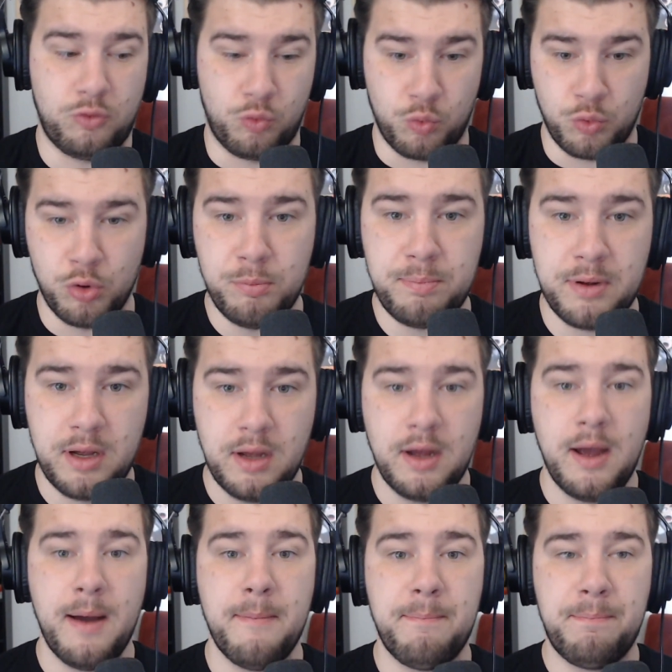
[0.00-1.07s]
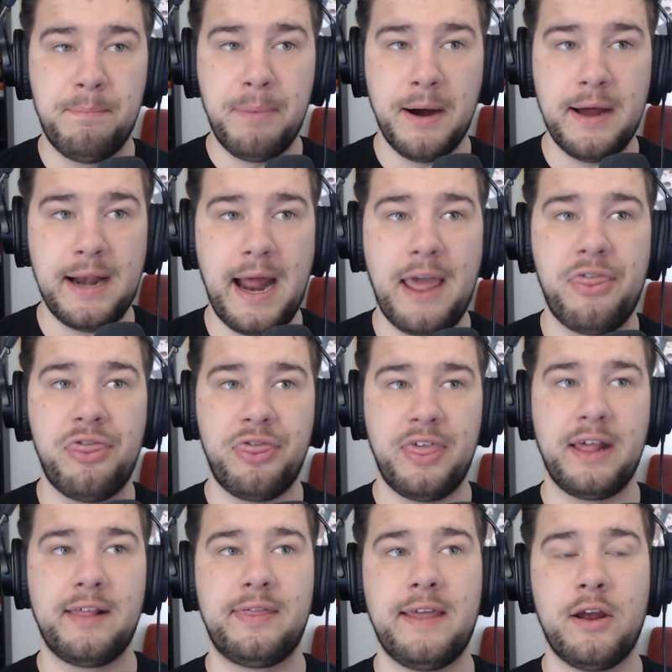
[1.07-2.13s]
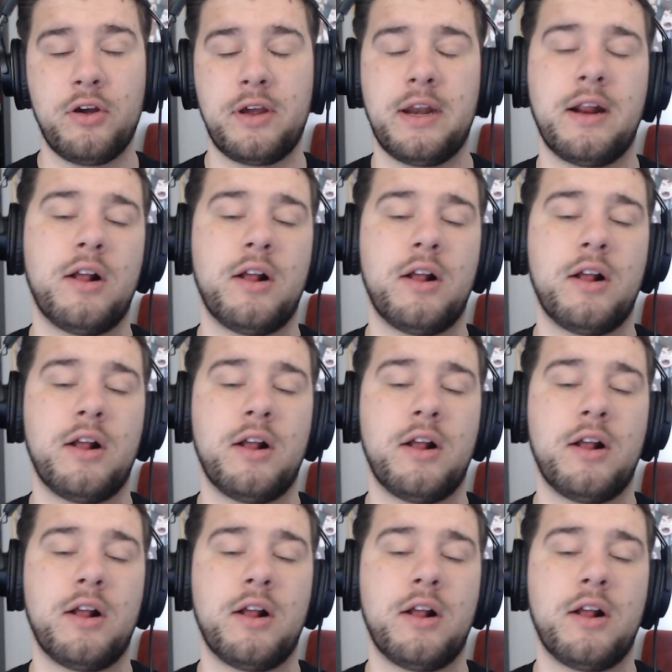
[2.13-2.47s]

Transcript: group, but I think they're getting